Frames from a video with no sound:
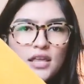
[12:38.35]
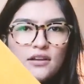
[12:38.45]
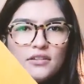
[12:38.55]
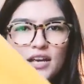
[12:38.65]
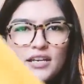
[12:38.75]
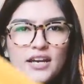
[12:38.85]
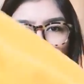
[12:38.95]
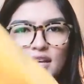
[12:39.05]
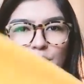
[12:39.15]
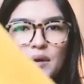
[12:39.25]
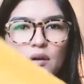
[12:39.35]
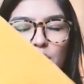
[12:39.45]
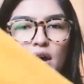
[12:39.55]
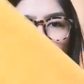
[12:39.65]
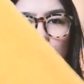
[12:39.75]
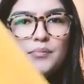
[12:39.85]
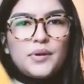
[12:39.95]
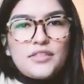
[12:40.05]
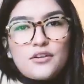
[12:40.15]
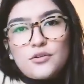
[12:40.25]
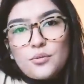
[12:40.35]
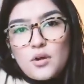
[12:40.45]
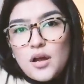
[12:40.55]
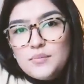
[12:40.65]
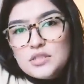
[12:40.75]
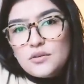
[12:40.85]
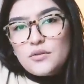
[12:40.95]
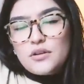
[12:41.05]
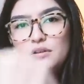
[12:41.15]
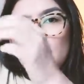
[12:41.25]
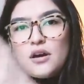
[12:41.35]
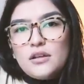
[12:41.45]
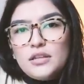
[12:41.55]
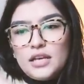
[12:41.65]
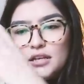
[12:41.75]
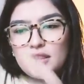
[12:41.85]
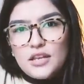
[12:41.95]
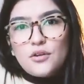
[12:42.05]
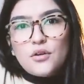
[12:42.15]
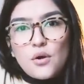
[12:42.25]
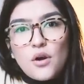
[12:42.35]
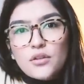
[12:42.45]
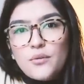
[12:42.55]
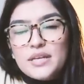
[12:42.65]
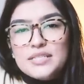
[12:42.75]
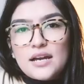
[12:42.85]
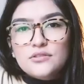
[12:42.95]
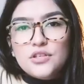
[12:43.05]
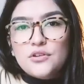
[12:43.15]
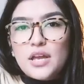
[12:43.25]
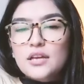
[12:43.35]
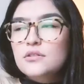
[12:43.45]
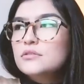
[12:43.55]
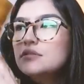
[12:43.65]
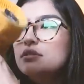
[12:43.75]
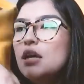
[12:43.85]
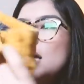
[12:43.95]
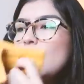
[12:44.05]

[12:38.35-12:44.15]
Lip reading: They're like kind of like bell bottom, but they're cropped, so they're not like, they don't go all the way down to your ankles.